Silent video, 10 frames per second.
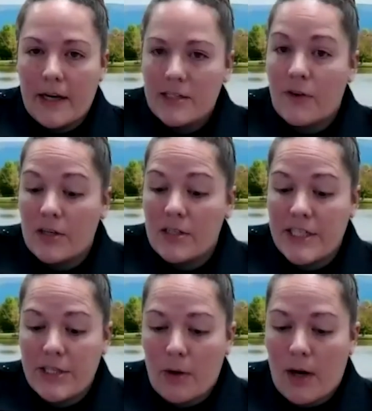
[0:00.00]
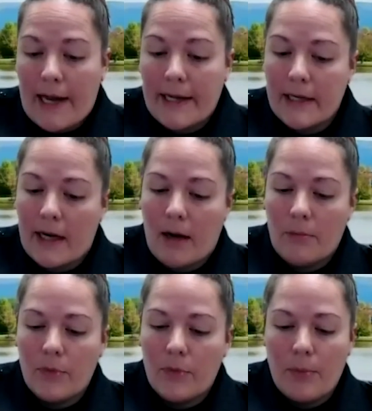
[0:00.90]
as far as DUI,
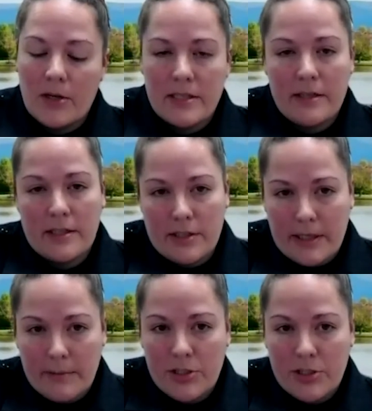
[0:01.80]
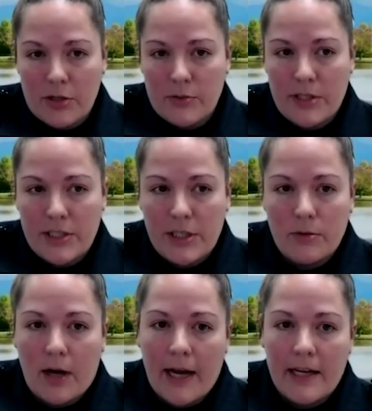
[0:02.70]
a person can be charged with a
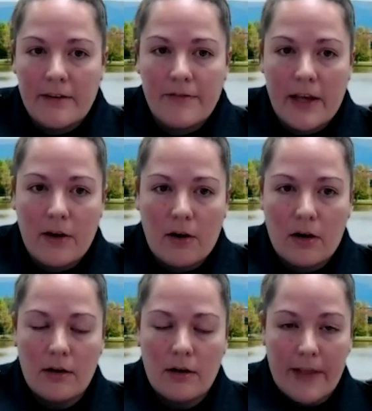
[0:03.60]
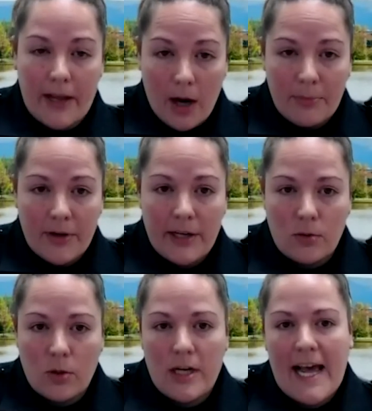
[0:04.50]
DUI if they operate
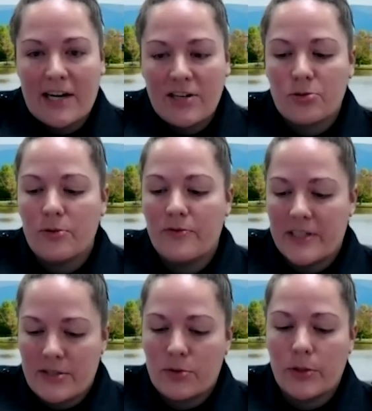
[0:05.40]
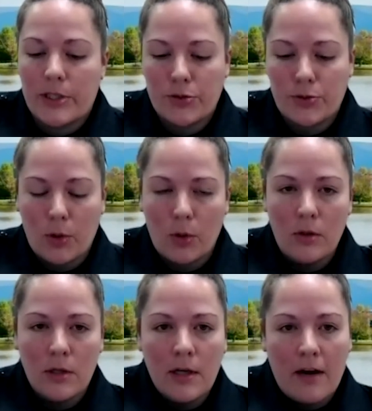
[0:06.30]
or in actual physical control
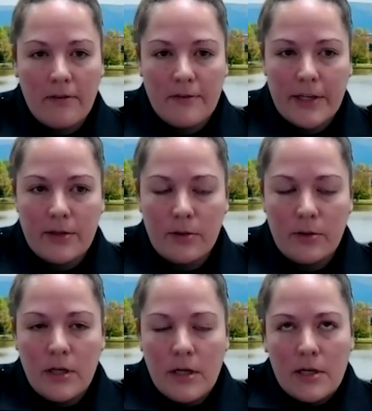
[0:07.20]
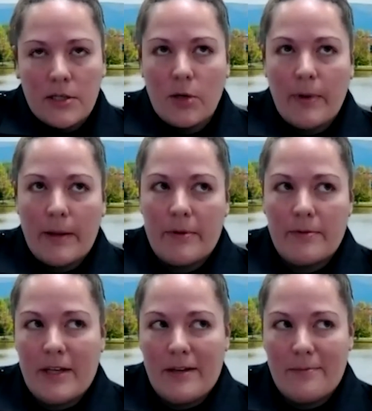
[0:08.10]
of a vehicle. So maybe
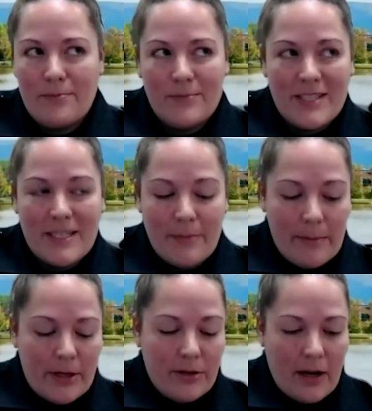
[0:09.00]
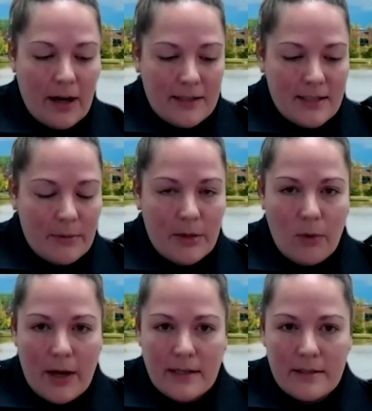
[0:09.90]
somebody
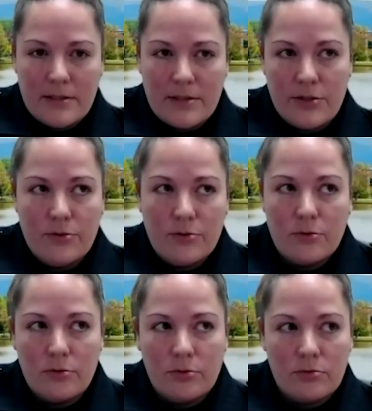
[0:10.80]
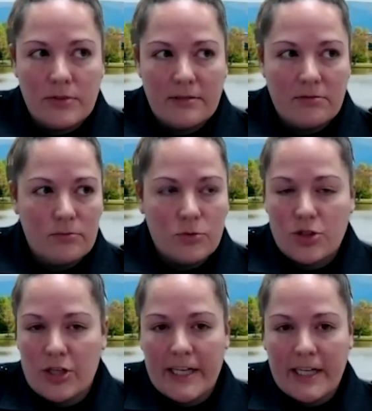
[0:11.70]
was
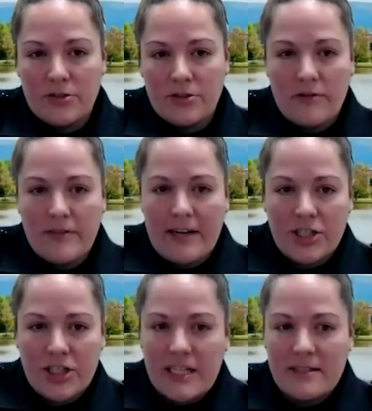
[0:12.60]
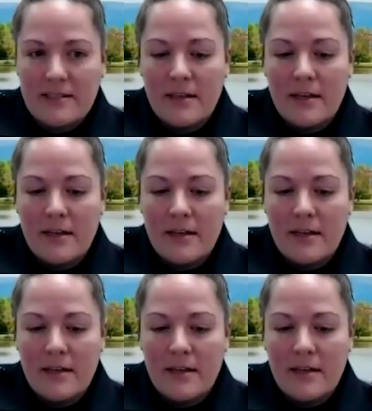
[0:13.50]
drinking, drove down to Sheets,